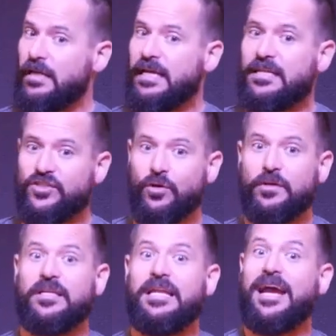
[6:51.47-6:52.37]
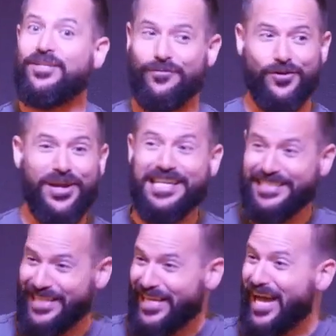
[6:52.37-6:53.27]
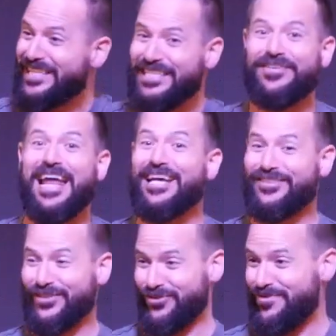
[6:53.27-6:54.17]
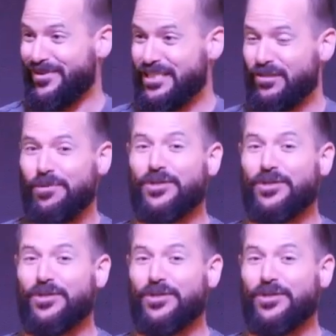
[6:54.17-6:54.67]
And so it's an act of grace that God even has the tribulation period.